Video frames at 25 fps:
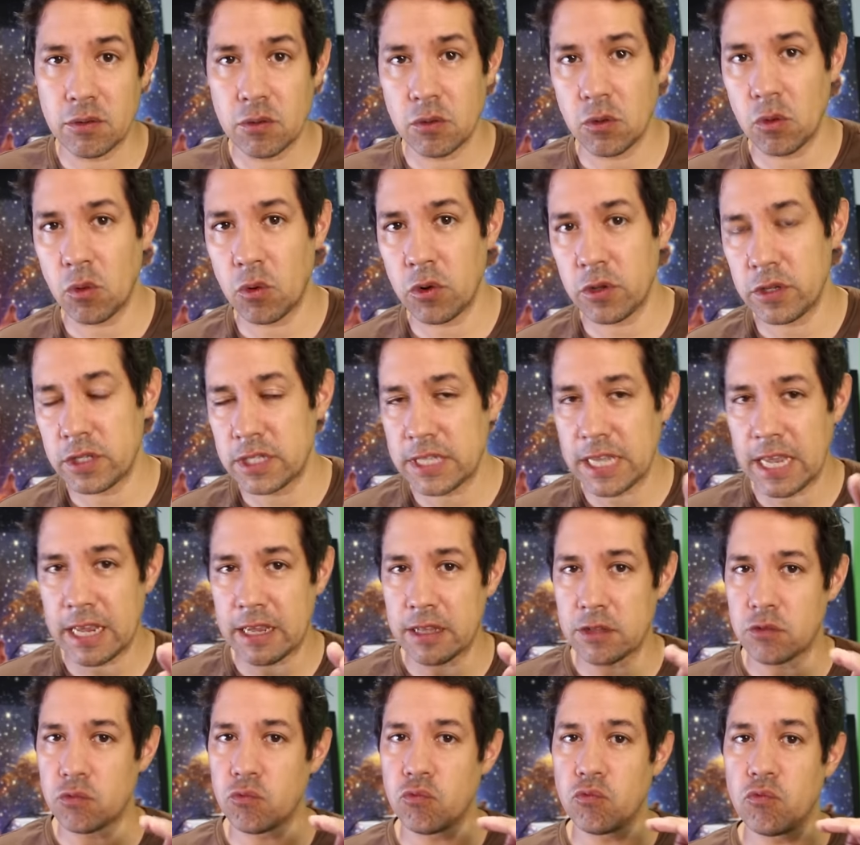
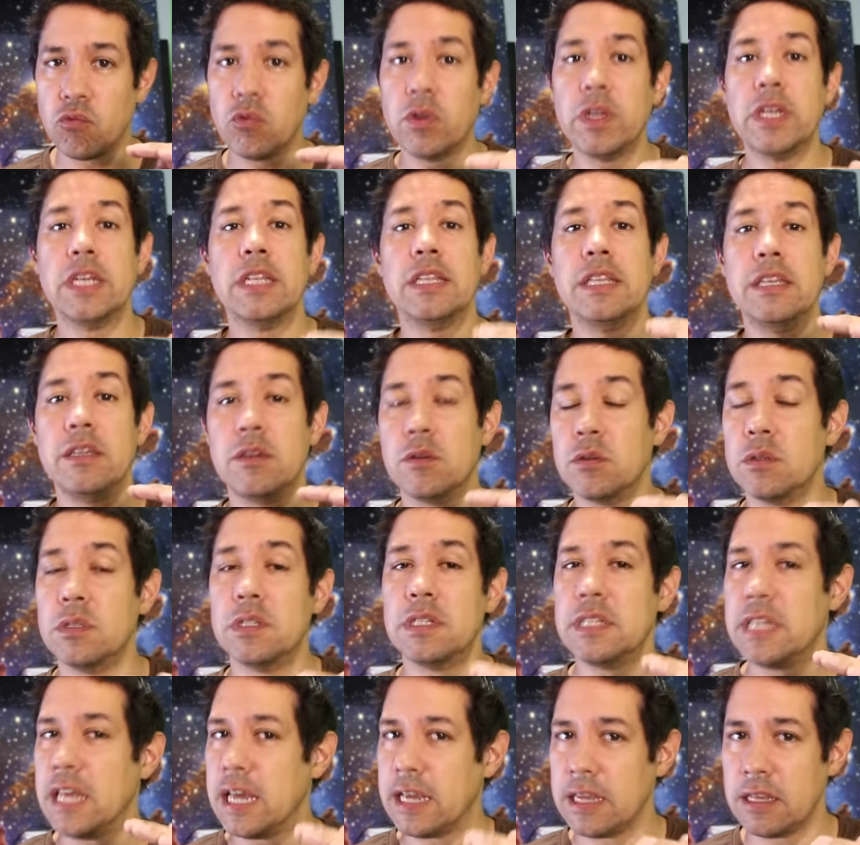AutoStacket's really good
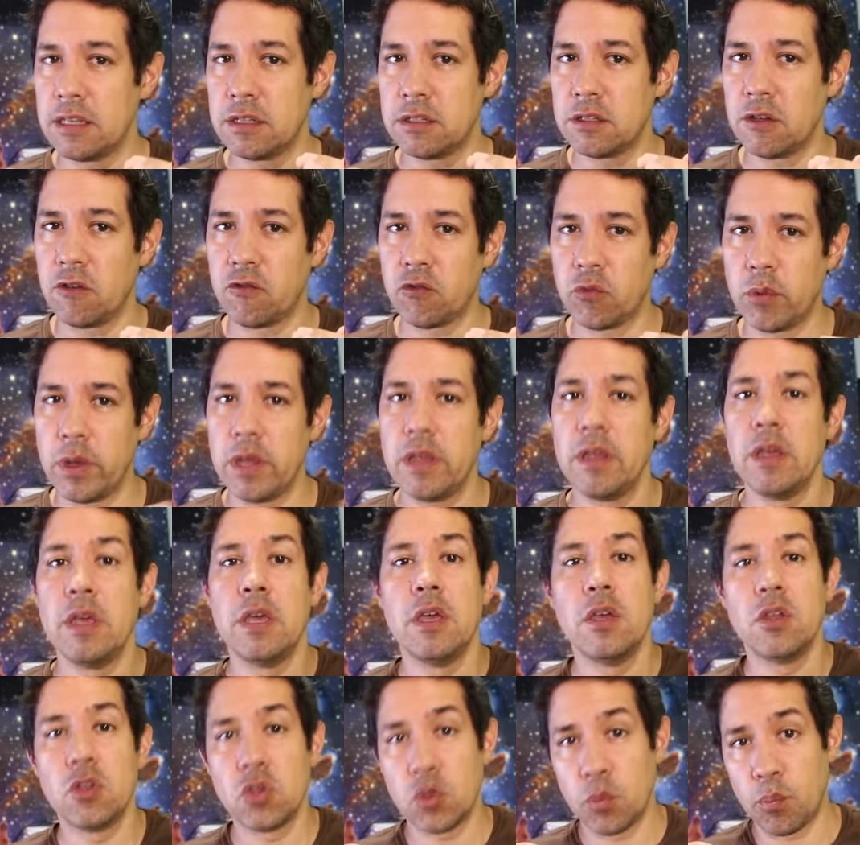stacking software
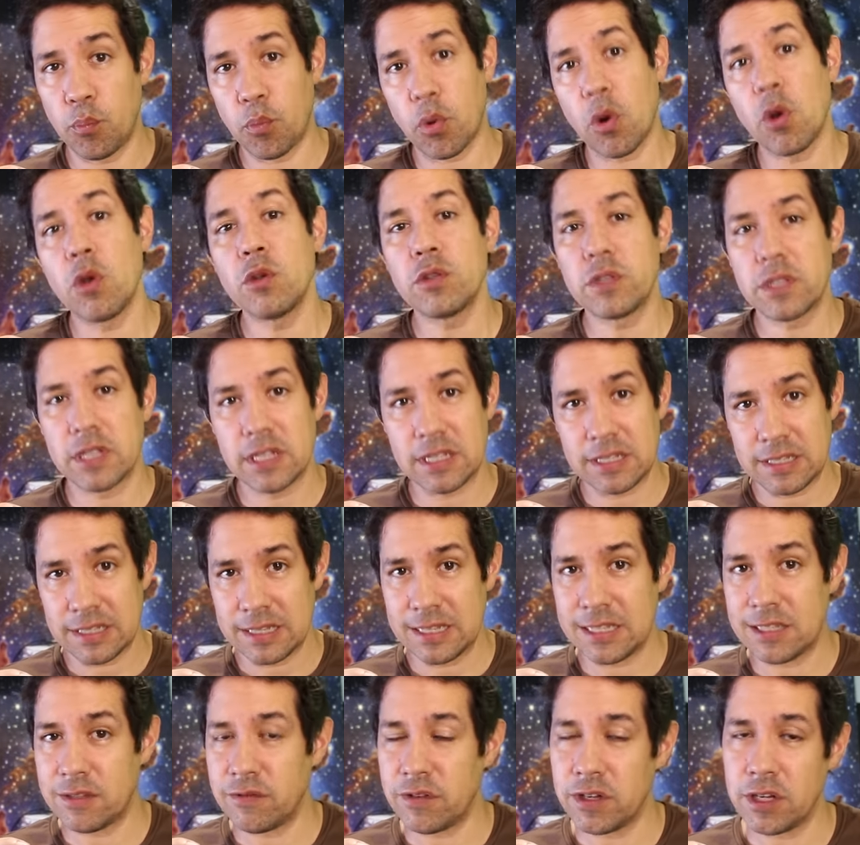to process
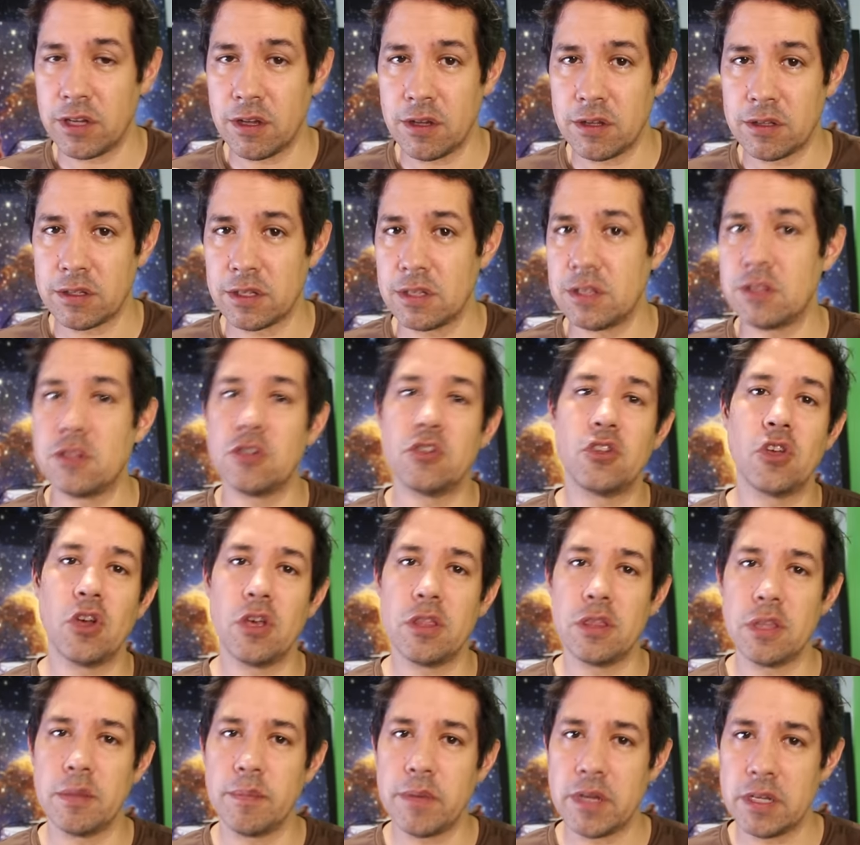these videos and to
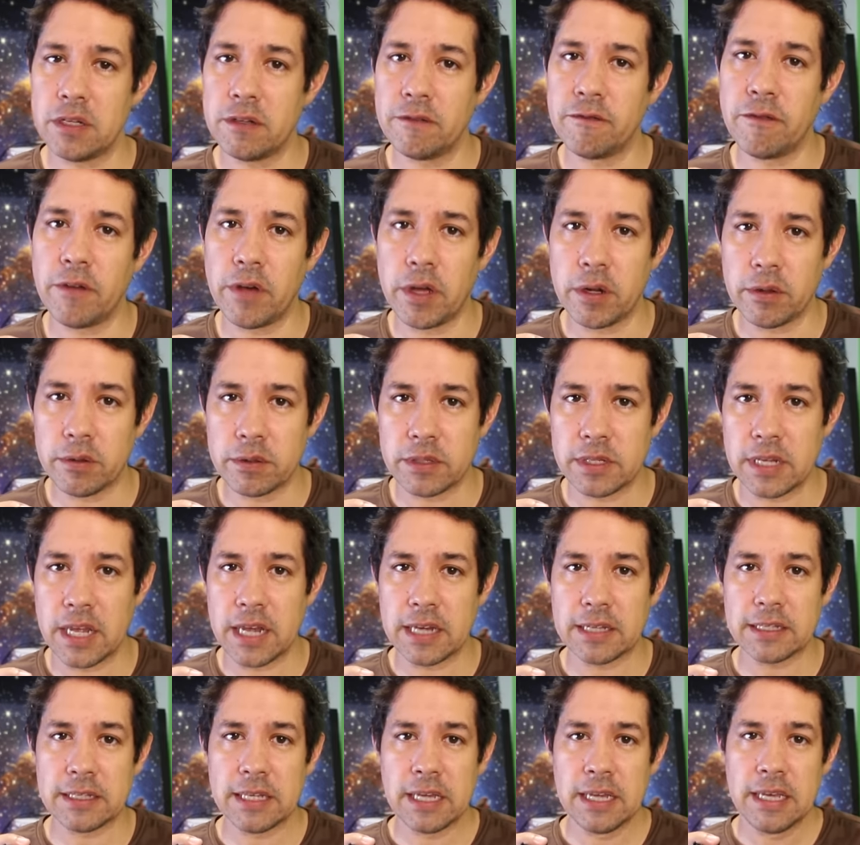turn them into final
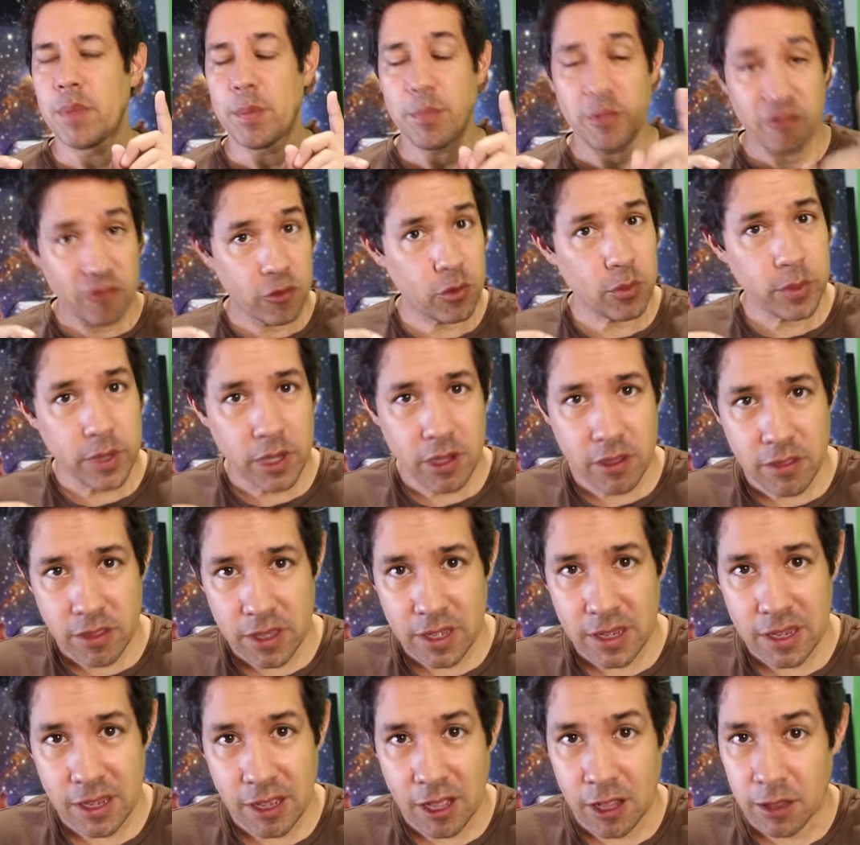stacks. But before we go
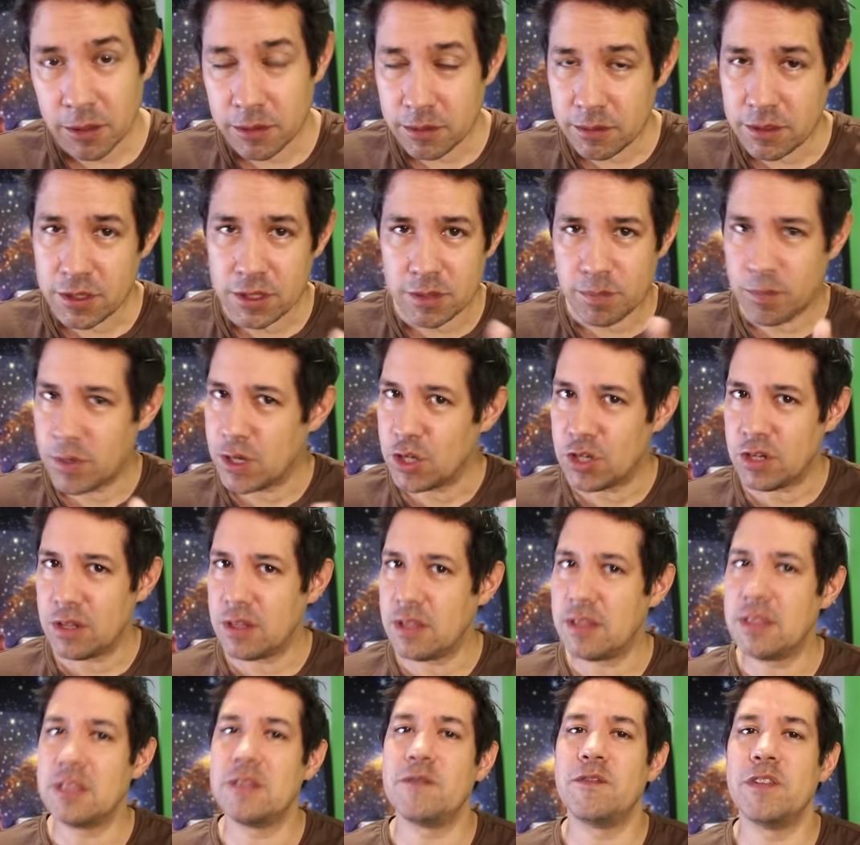there, I'll just mention
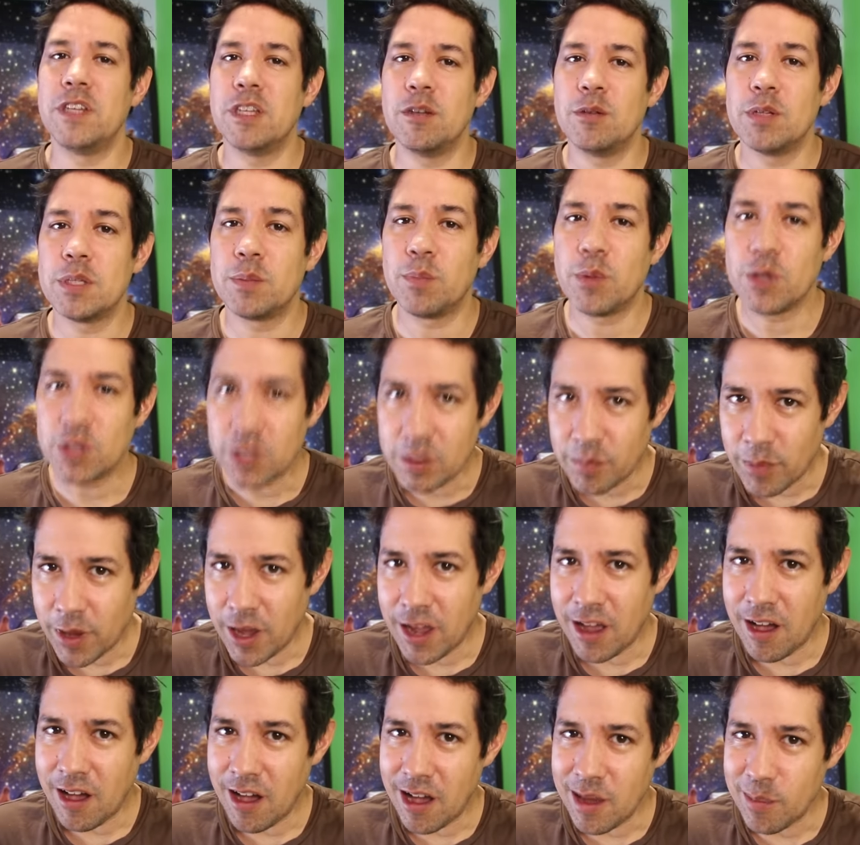that this video is sponsored by
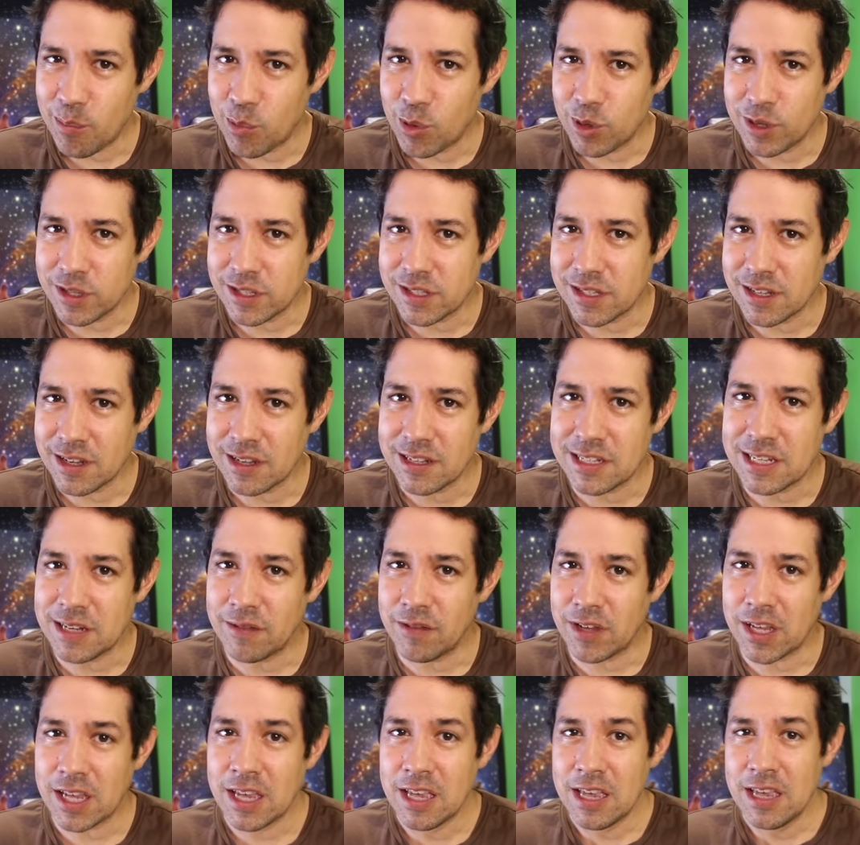High Point
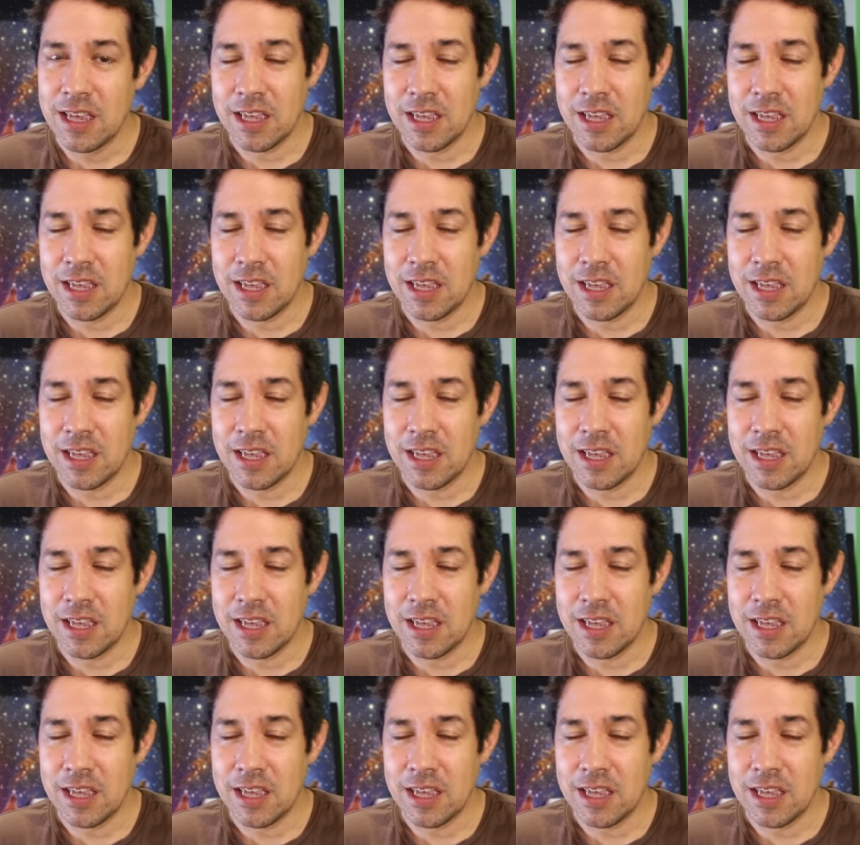Scientific.